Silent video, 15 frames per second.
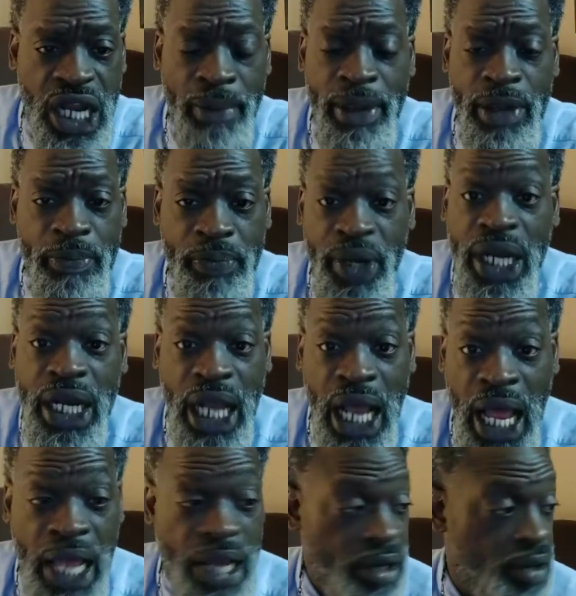I mean, but
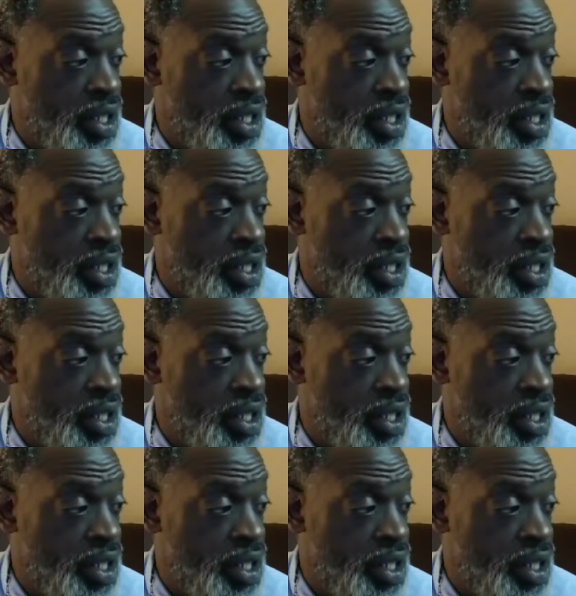I